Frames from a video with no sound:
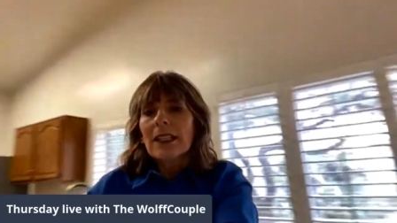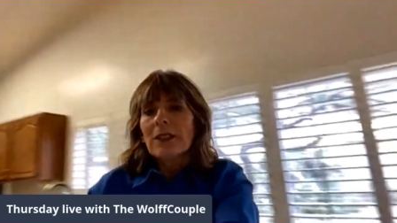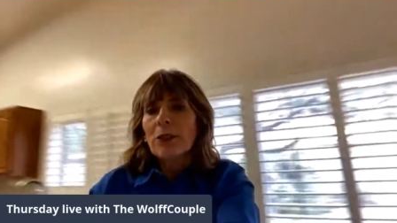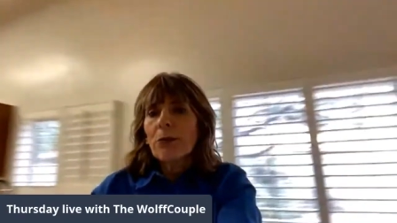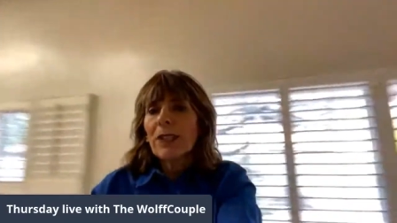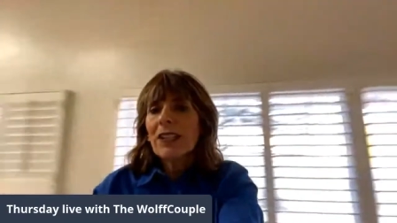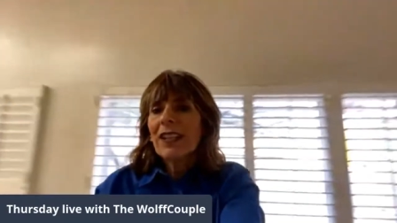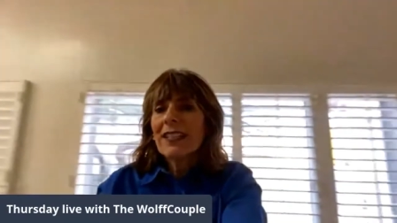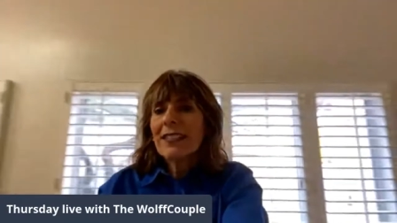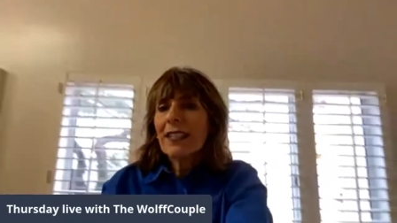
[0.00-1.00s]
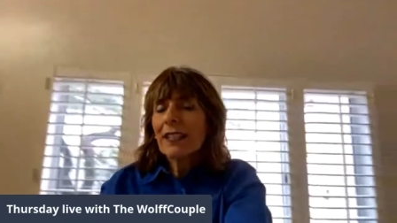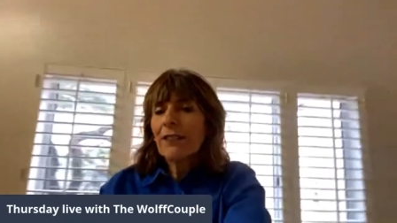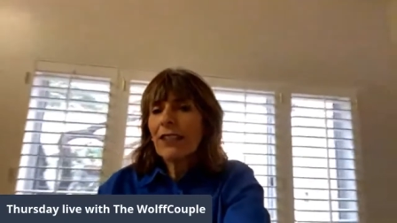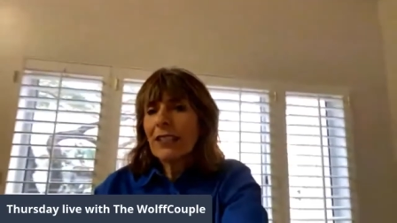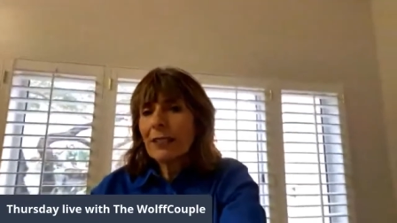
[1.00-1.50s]
So what do you guys think
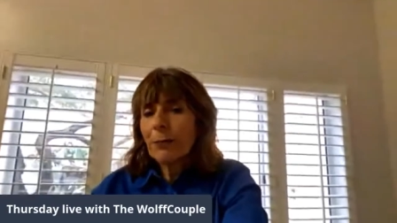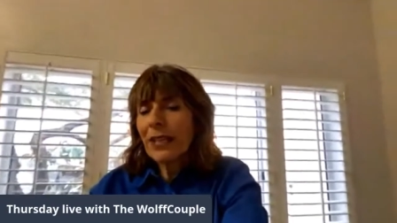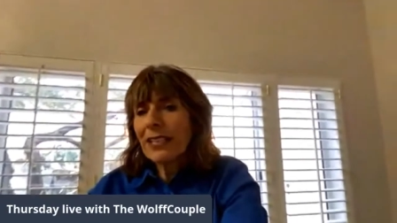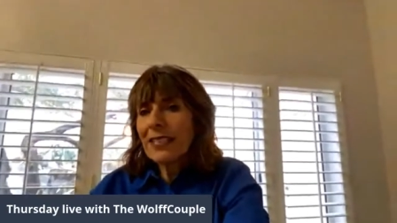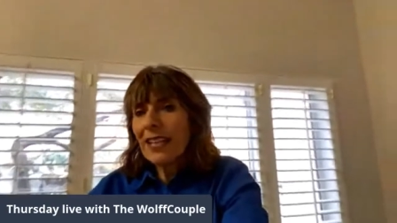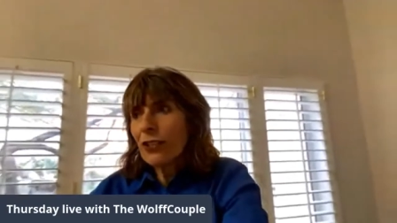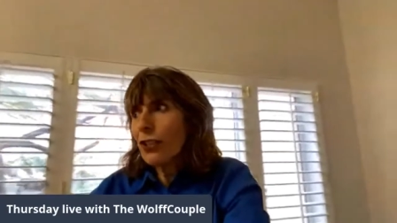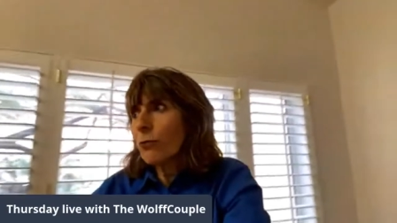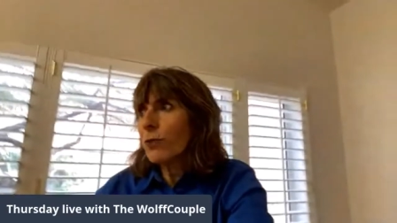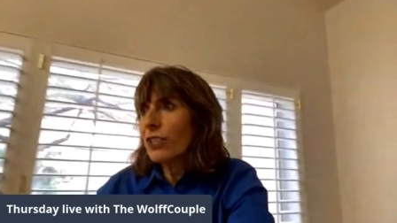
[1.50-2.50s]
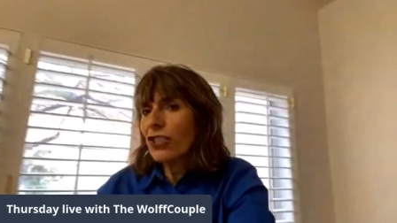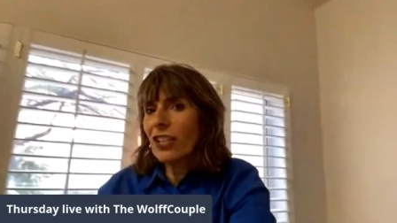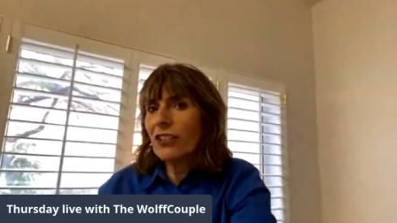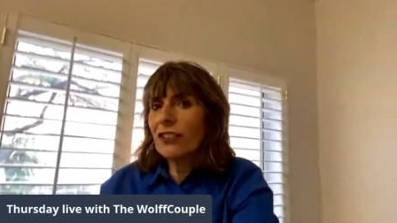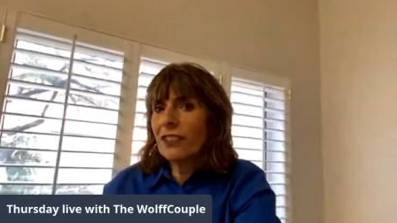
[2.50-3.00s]
of these plantation wood
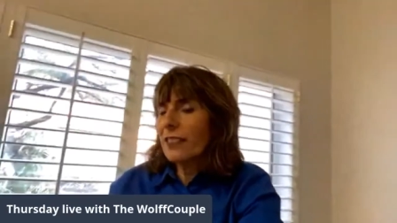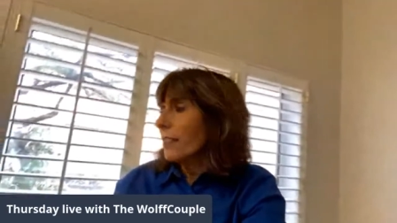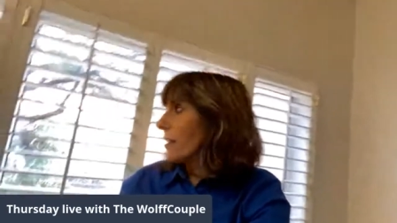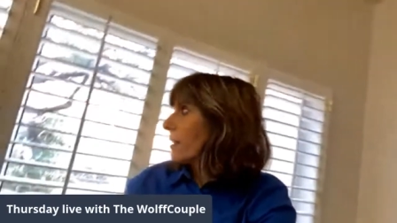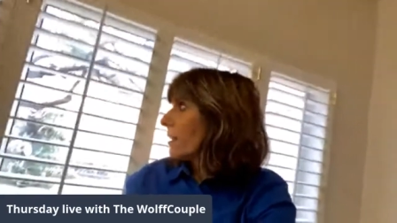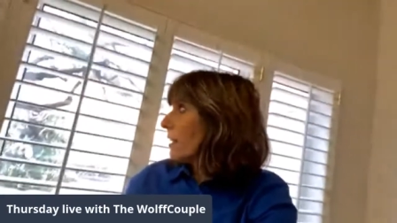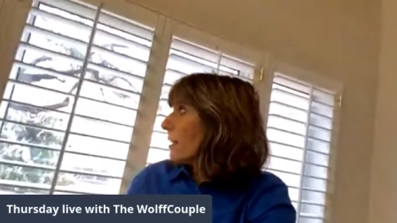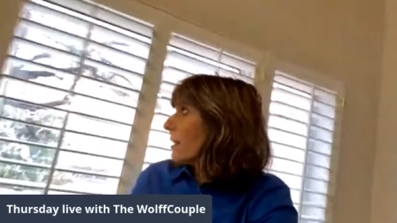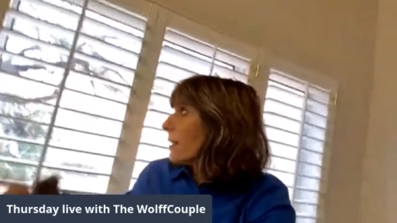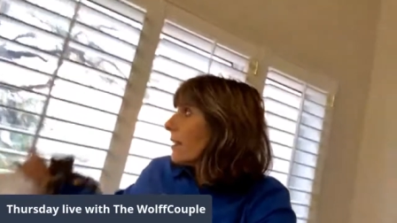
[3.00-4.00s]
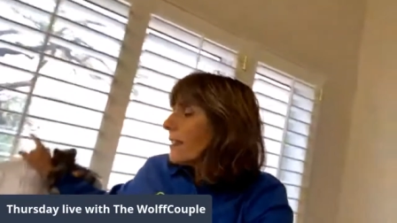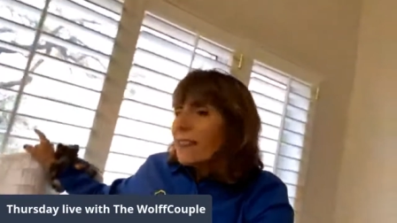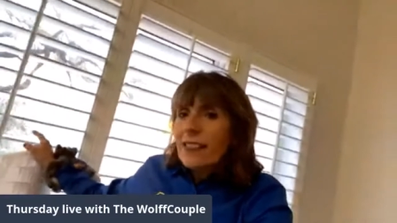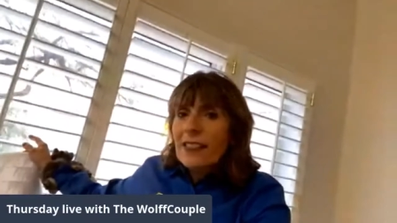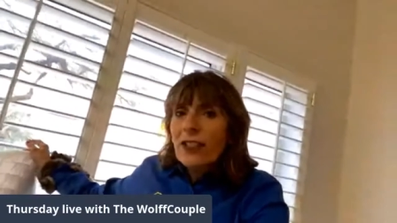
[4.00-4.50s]
shutters?
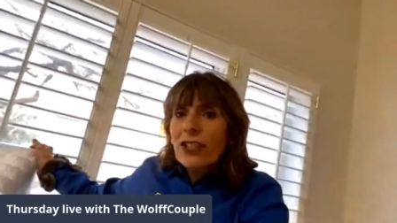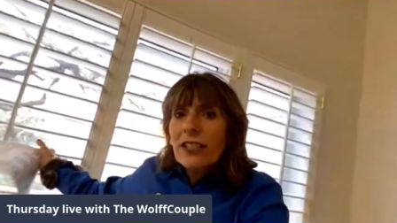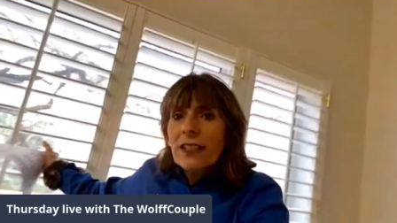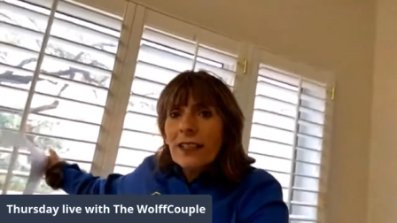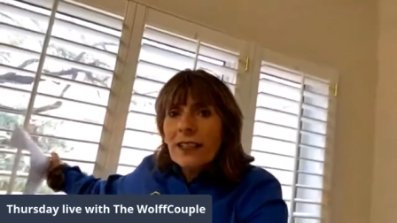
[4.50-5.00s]
Is this good?